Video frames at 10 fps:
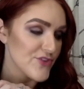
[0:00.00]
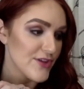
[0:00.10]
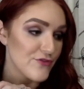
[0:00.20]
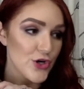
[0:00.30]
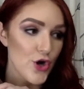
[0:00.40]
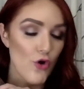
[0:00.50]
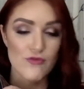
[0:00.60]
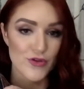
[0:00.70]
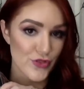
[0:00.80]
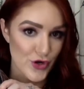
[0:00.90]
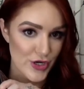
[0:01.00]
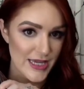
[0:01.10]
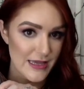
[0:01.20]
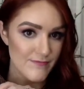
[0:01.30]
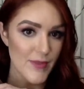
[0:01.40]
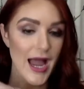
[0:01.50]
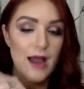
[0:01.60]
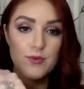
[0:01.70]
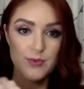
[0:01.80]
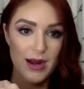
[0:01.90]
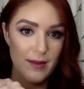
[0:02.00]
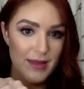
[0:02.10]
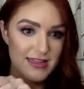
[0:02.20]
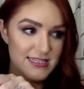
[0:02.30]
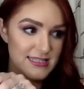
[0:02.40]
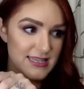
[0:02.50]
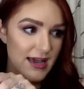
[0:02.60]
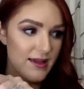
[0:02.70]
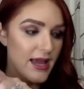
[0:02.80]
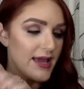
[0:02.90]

if you're over 30 I would recommend this set.